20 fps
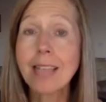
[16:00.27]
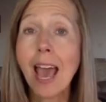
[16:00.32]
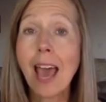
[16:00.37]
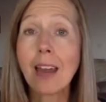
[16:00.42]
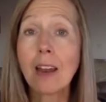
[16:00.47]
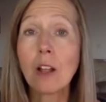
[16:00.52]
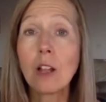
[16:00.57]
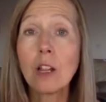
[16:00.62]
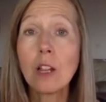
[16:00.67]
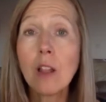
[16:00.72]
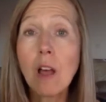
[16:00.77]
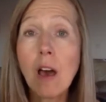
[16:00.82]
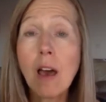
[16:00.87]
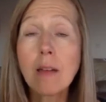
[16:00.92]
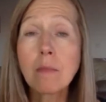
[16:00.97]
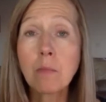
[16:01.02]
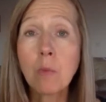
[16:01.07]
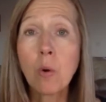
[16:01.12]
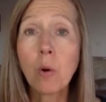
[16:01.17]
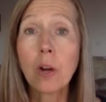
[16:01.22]
had a
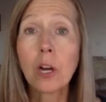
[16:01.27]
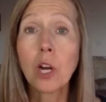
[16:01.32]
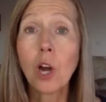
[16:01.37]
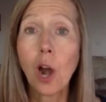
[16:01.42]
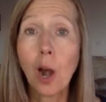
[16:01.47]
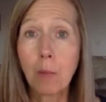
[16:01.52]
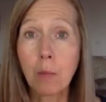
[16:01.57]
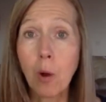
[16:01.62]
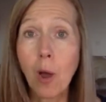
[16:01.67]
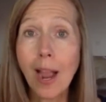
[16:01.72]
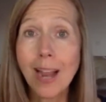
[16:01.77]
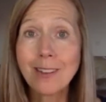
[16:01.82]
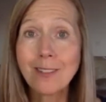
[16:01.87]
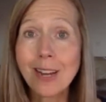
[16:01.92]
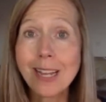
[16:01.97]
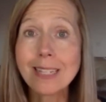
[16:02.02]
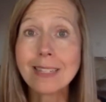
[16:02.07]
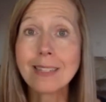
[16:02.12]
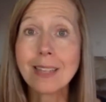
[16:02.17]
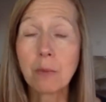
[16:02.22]
lot more
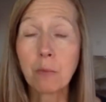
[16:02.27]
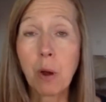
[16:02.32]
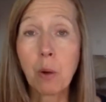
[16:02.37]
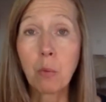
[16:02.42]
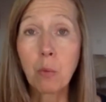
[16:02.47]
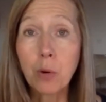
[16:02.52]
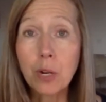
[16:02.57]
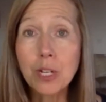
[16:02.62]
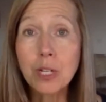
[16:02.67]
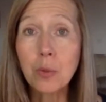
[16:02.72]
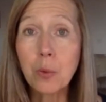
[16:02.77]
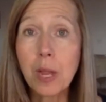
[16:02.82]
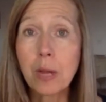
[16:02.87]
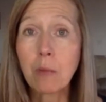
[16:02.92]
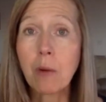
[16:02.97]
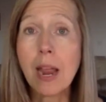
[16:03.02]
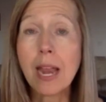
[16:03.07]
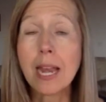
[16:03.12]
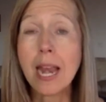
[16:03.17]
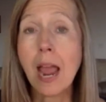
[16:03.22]
carbohydrates than what we're doing
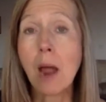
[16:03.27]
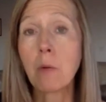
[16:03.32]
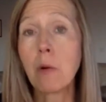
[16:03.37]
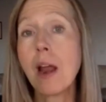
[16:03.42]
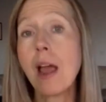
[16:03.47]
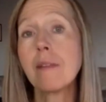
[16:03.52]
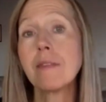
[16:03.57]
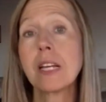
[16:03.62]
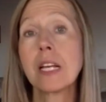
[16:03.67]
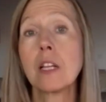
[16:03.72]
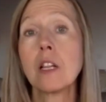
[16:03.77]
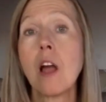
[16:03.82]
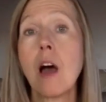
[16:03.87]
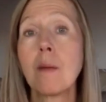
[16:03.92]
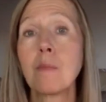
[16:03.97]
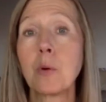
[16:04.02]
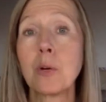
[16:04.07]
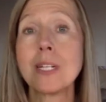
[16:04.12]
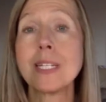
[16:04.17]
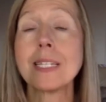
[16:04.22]
right now. We're having a
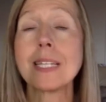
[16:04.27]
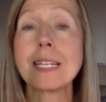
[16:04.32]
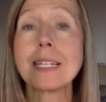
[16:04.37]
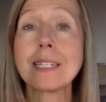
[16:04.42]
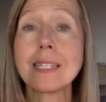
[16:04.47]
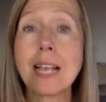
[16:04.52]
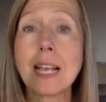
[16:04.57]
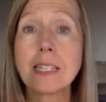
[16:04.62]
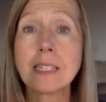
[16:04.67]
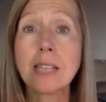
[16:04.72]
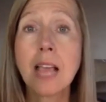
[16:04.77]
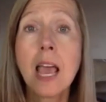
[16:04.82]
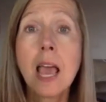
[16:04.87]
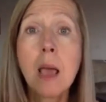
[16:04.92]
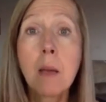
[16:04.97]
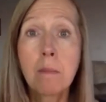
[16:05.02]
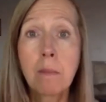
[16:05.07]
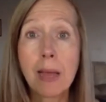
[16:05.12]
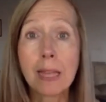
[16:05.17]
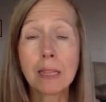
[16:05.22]
lot more success
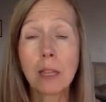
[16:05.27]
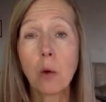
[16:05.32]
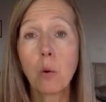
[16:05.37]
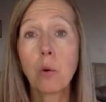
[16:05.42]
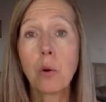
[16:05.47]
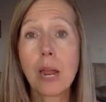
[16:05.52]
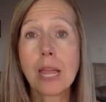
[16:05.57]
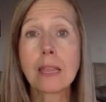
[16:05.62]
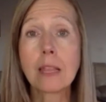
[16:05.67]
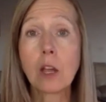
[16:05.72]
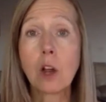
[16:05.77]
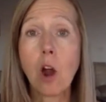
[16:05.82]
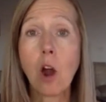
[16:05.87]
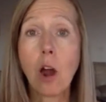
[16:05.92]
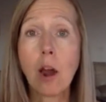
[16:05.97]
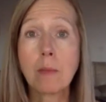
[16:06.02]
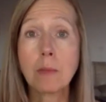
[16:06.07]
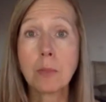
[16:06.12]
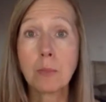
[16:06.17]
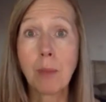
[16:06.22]
by lowering the
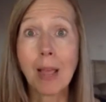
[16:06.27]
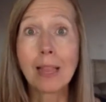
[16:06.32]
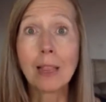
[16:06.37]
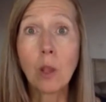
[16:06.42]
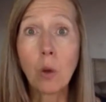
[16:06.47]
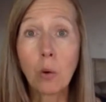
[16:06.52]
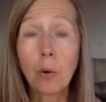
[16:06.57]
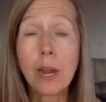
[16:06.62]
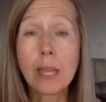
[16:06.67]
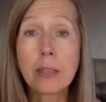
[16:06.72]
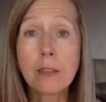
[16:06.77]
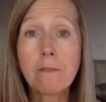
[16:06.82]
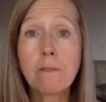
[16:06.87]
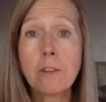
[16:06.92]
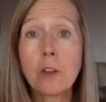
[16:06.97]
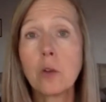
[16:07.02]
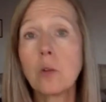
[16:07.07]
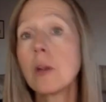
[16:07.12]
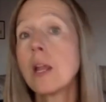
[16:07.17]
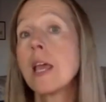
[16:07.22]
carbs, by lowering the
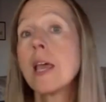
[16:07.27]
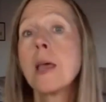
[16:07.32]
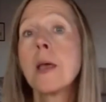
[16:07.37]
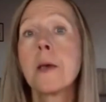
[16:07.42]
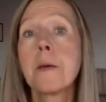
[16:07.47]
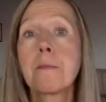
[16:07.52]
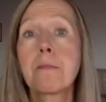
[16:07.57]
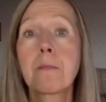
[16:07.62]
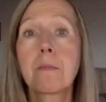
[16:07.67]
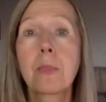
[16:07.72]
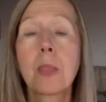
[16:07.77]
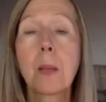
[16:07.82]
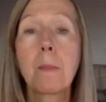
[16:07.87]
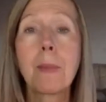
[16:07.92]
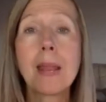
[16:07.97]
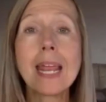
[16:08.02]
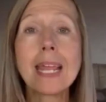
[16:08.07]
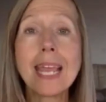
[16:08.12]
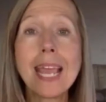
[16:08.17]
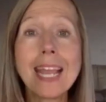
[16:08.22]
food.
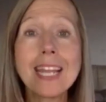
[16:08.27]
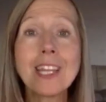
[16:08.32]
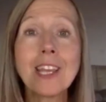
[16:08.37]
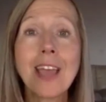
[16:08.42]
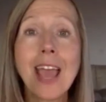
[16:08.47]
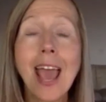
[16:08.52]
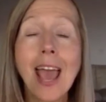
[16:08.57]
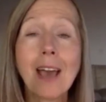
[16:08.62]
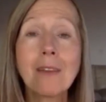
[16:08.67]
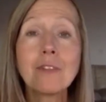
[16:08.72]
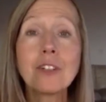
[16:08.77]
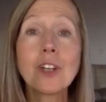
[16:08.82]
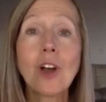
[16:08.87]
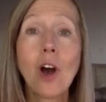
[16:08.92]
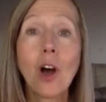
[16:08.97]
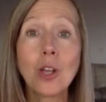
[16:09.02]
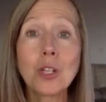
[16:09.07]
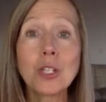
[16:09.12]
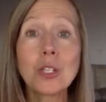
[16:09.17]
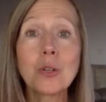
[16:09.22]
But again, you have to
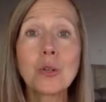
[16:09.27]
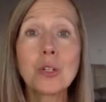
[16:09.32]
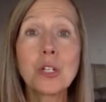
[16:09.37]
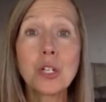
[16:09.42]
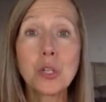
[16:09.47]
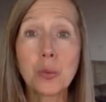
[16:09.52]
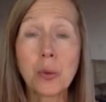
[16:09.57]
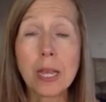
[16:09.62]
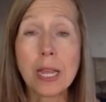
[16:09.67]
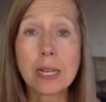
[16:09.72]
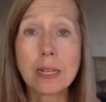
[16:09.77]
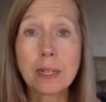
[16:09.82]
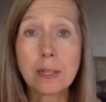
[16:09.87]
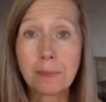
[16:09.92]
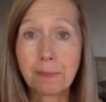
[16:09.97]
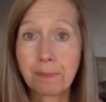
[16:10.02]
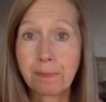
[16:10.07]
also treat.